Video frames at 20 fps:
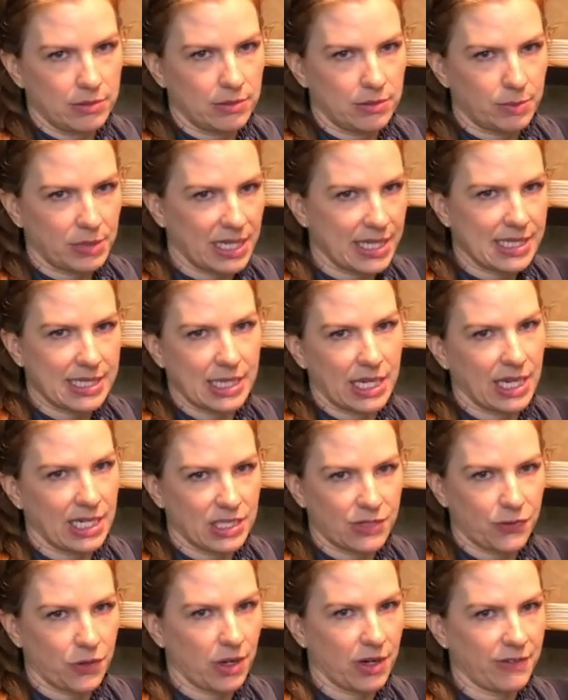place settings
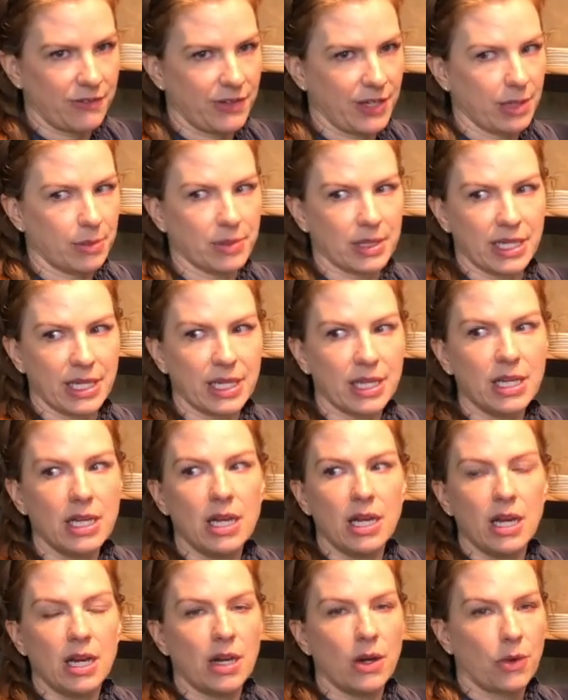for our family,
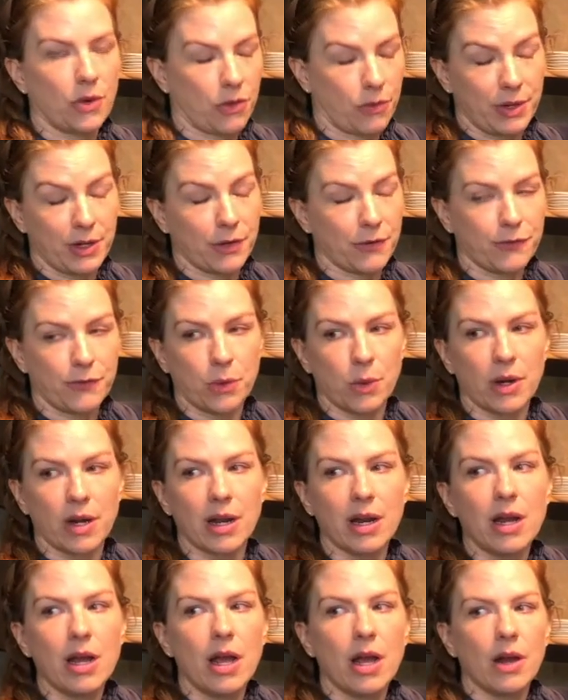or 3 or 4.